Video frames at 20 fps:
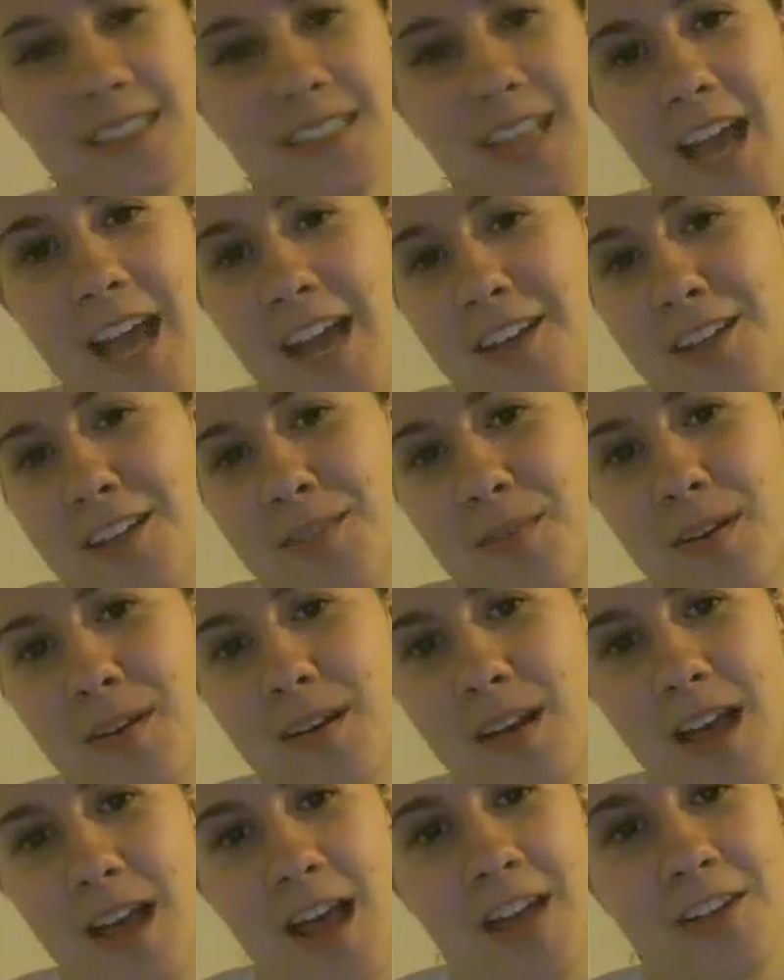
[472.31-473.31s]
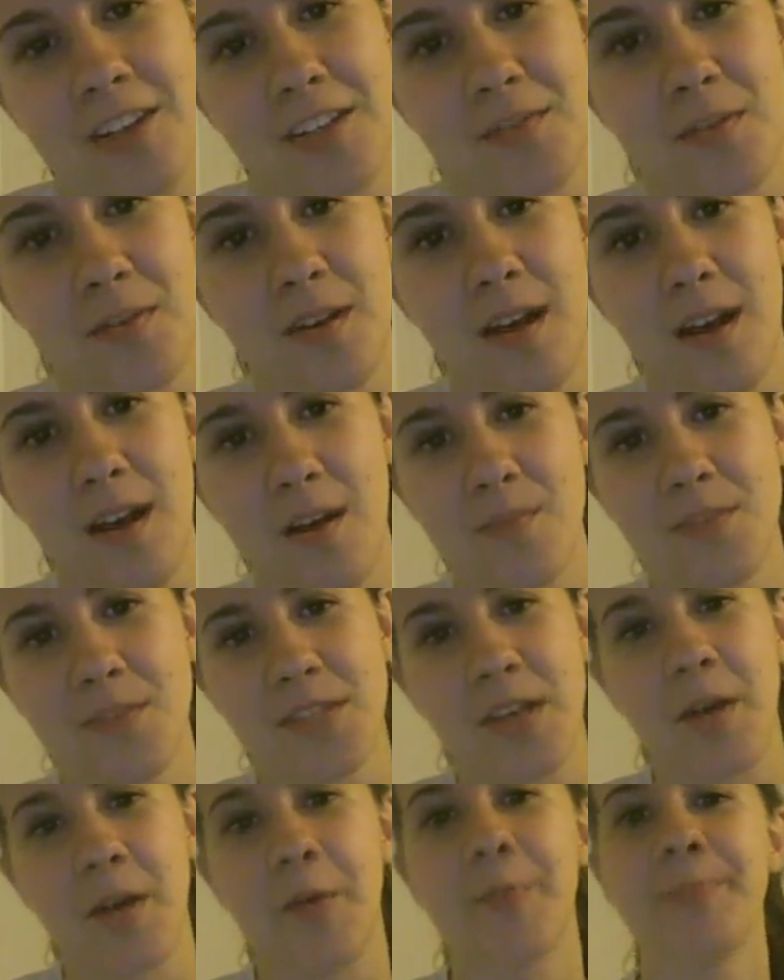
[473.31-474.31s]
I just want help.
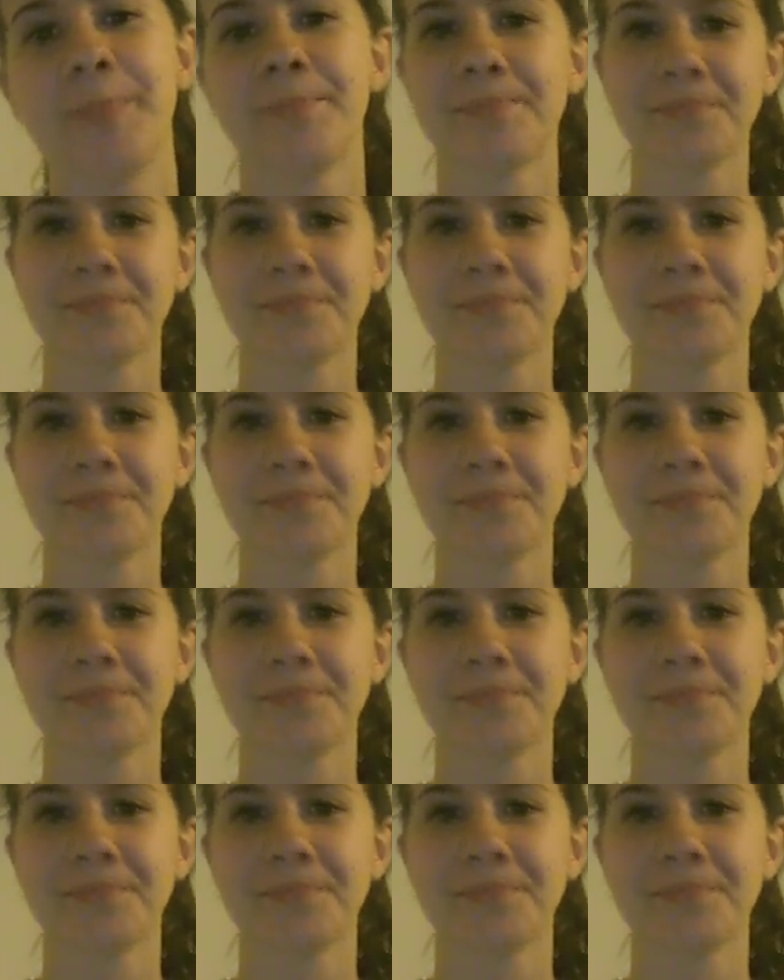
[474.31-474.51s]
So,